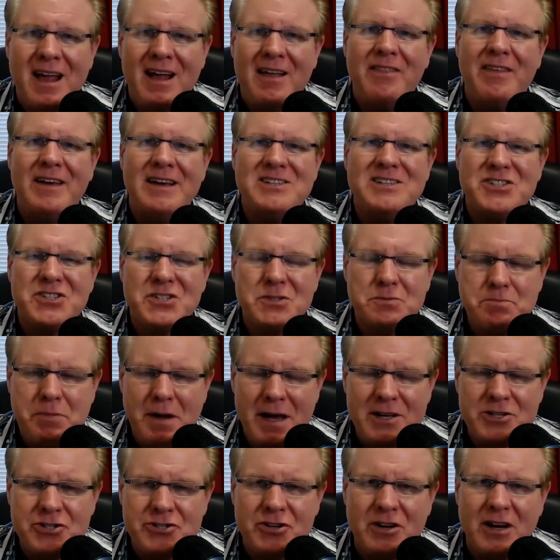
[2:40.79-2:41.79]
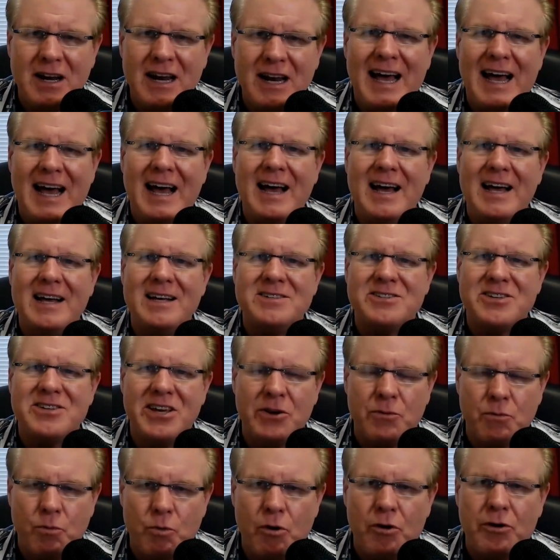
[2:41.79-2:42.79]
they specialize
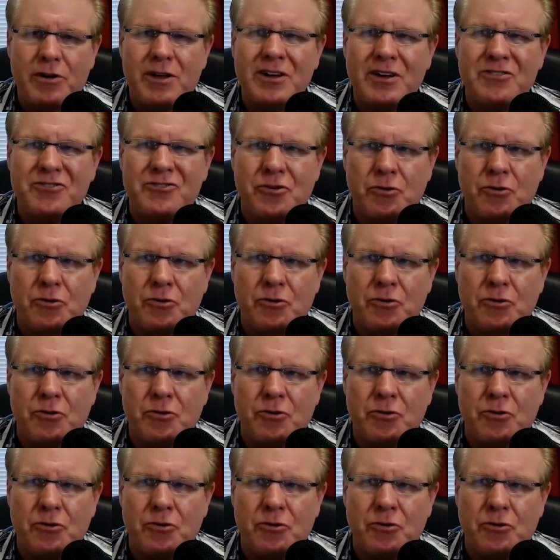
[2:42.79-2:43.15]
in working